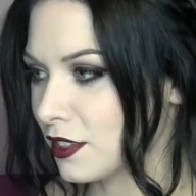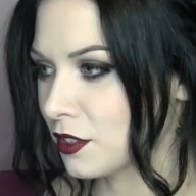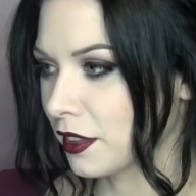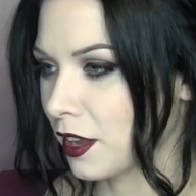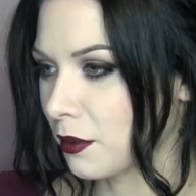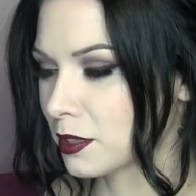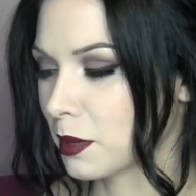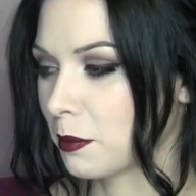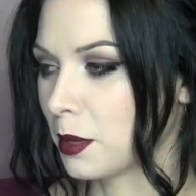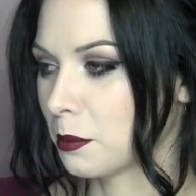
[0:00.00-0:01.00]
So they always
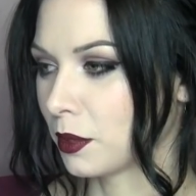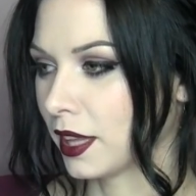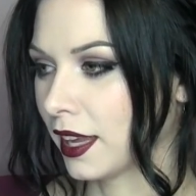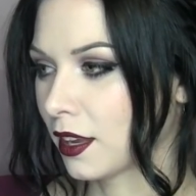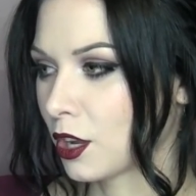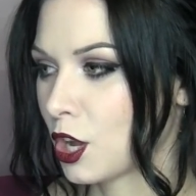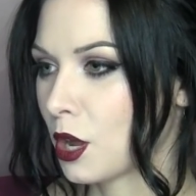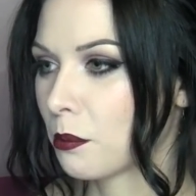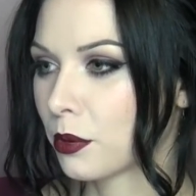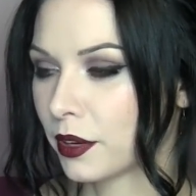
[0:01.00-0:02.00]
make people like
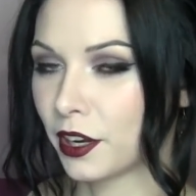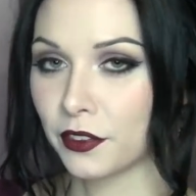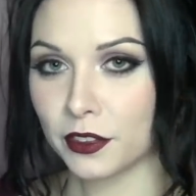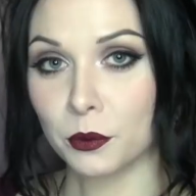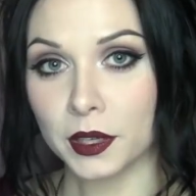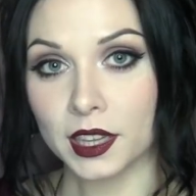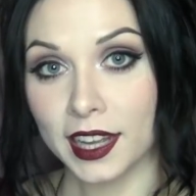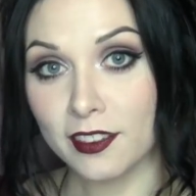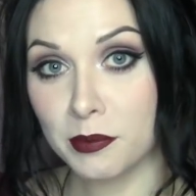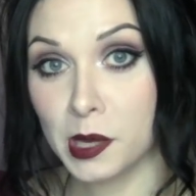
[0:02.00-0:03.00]
prettier than the real
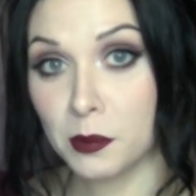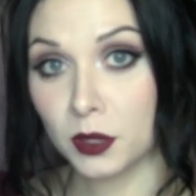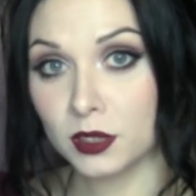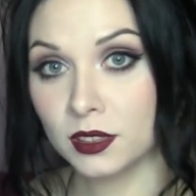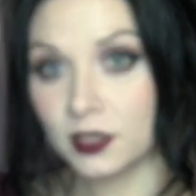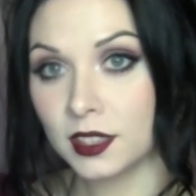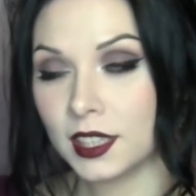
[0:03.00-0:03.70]
life people.